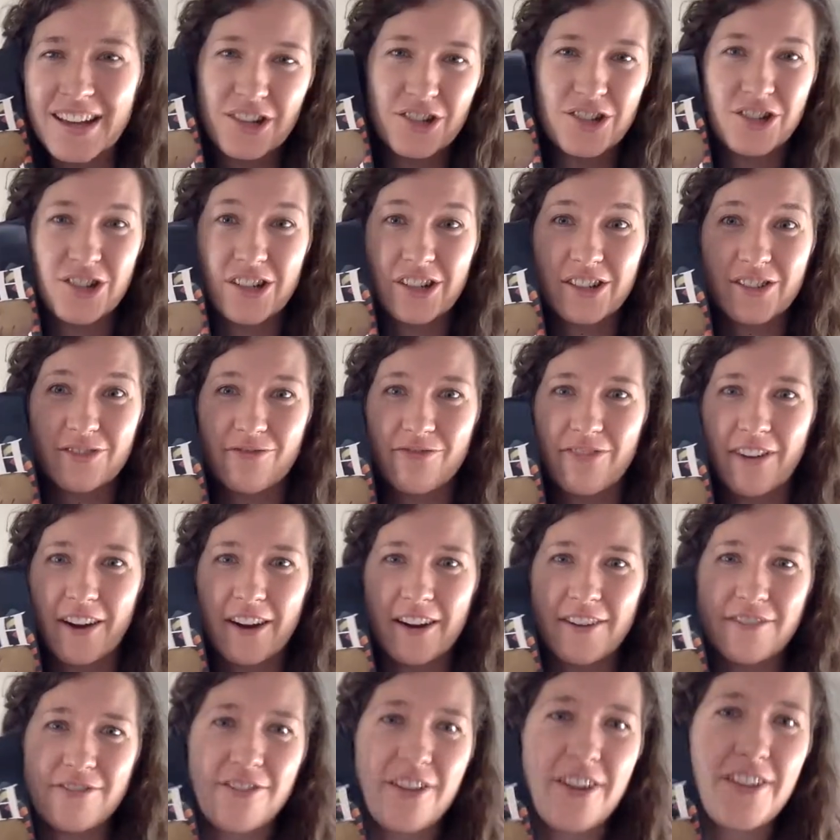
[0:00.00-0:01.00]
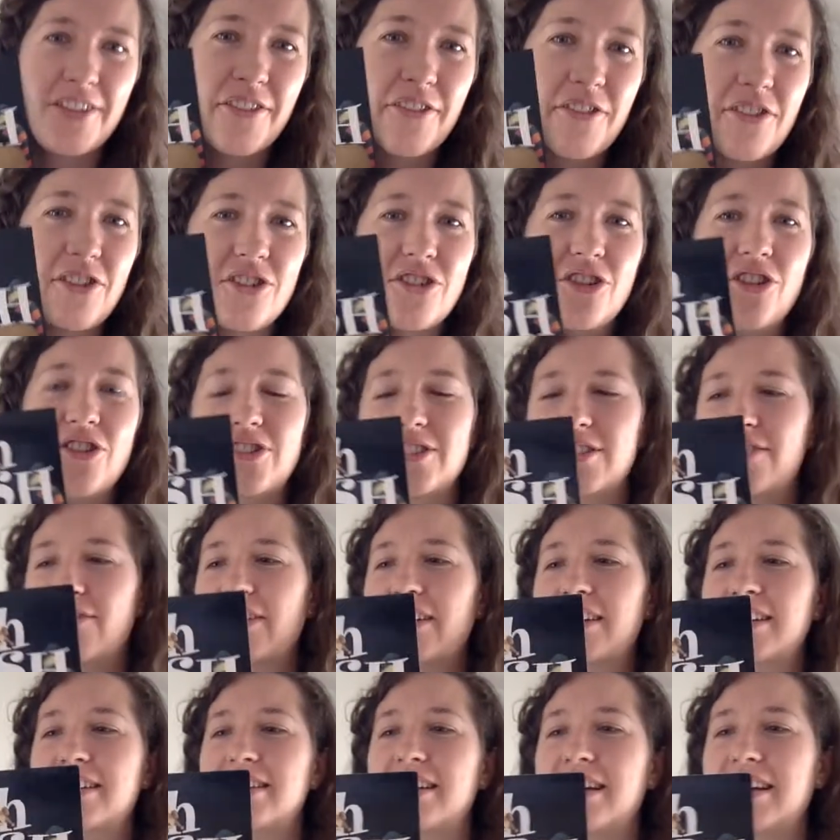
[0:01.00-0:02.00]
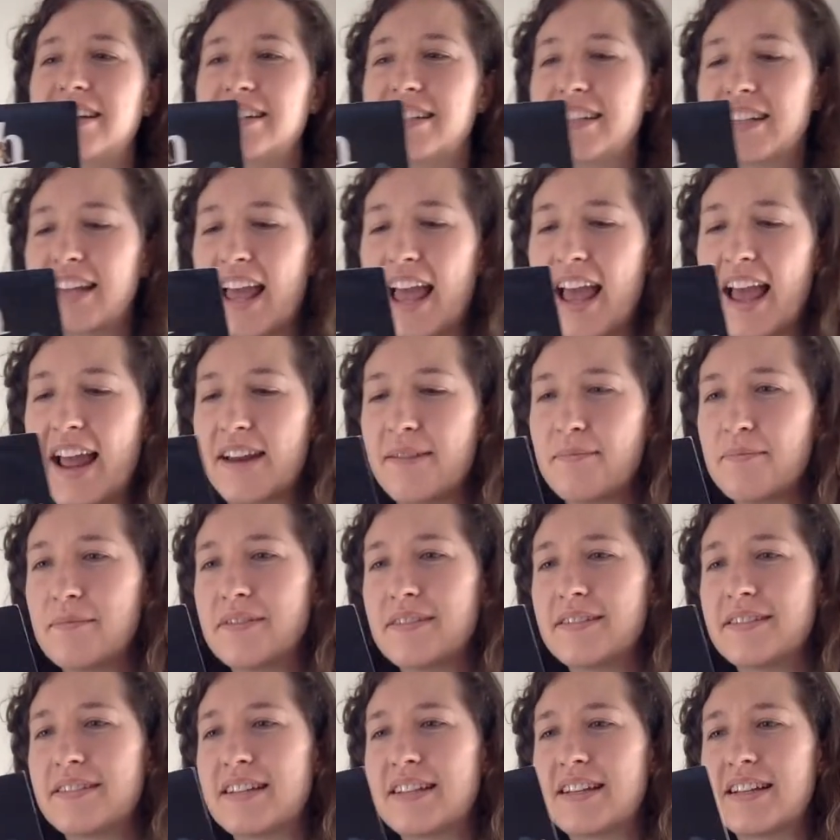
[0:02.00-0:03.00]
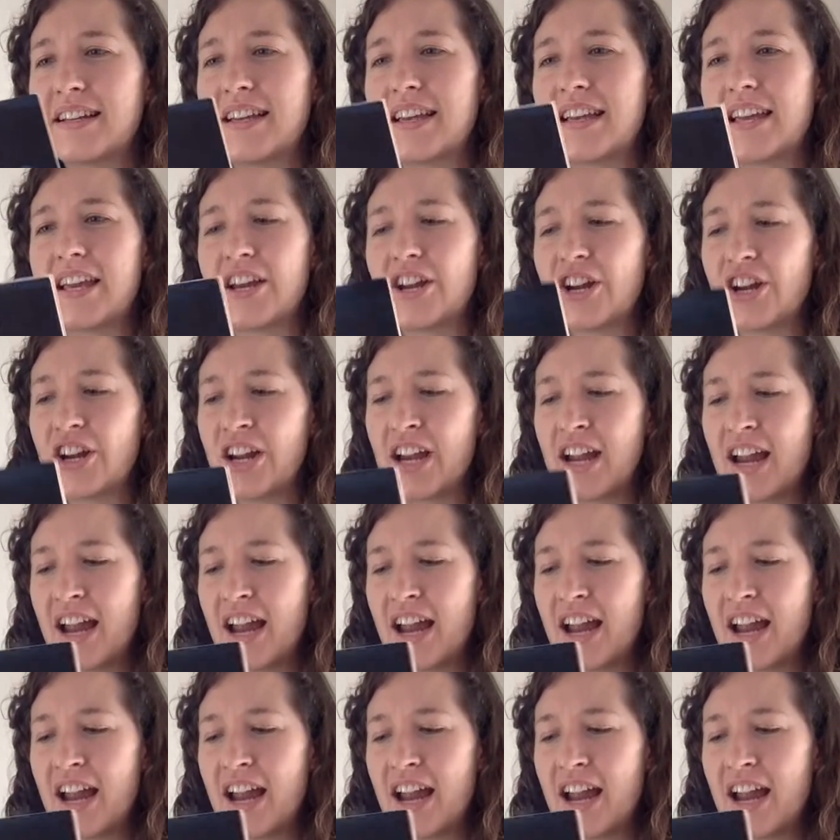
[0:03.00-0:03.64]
Looks very fun. There are lots of exciting animals in here,